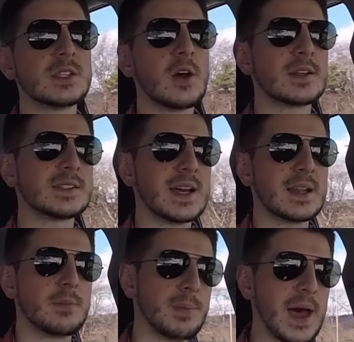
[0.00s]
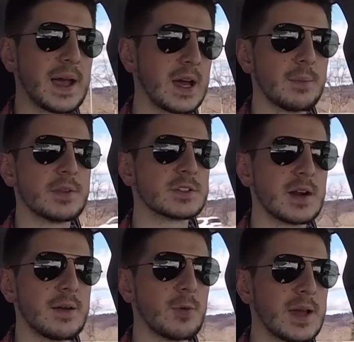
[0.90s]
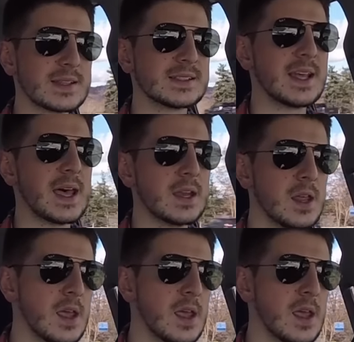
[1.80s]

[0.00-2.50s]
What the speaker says: So I decided to back up the driveway instead.